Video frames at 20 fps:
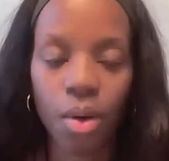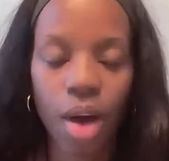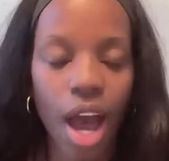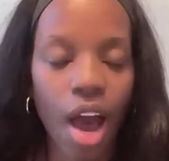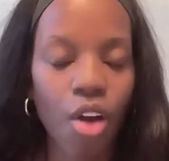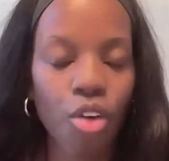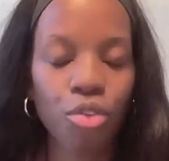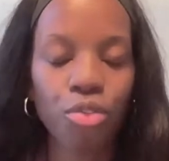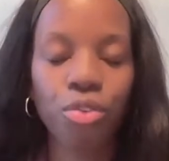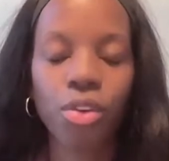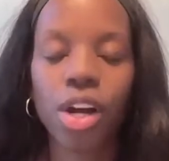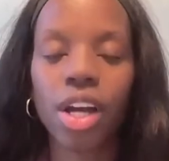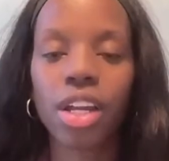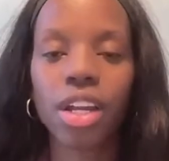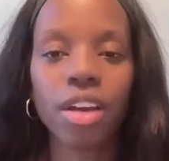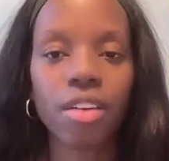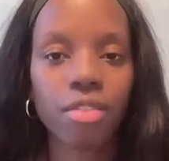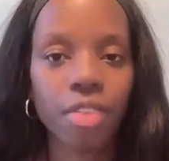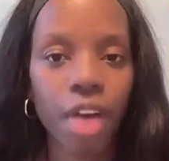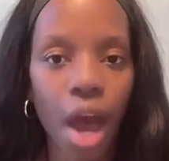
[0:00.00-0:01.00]
out
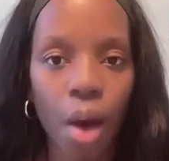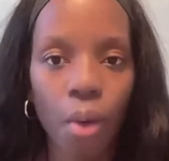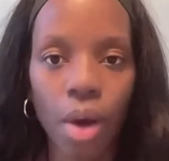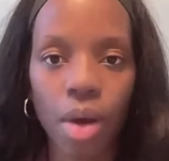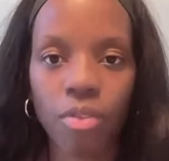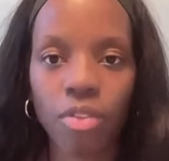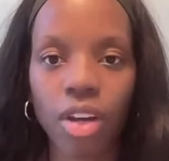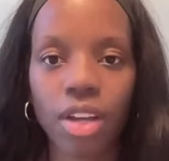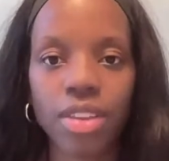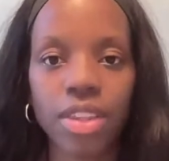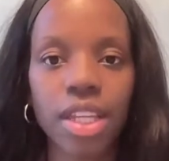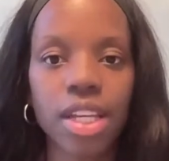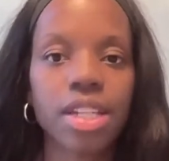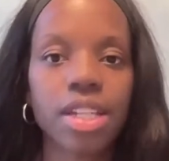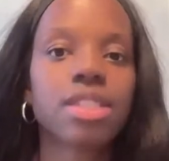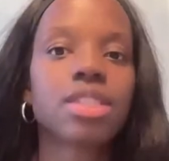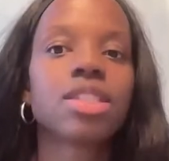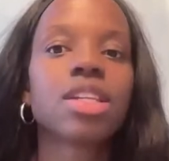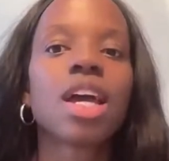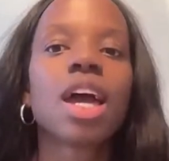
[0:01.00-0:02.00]
front of how I run
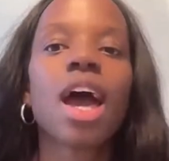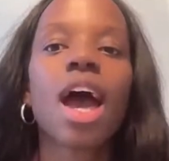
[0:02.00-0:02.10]
this.